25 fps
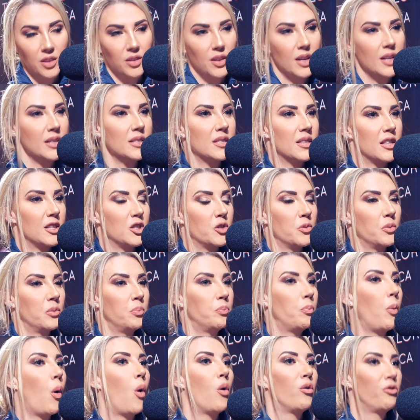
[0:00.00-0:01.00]
things that's
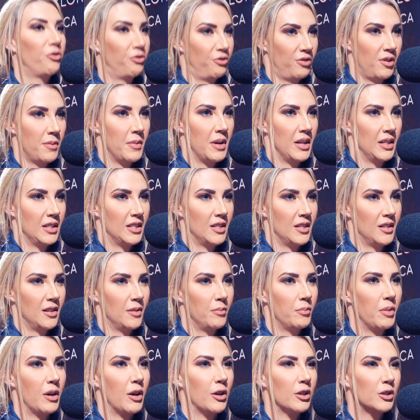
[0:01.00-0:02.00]
born from it,
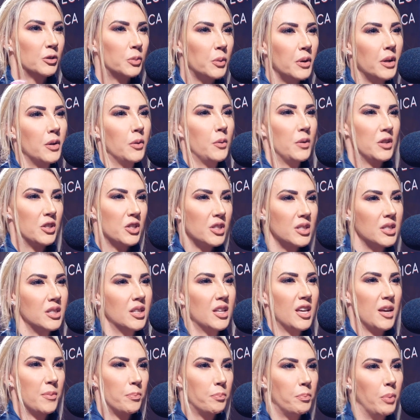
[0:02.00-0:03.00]
because we
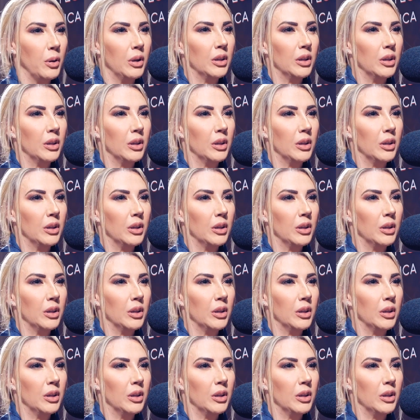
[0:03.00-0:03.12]
just keep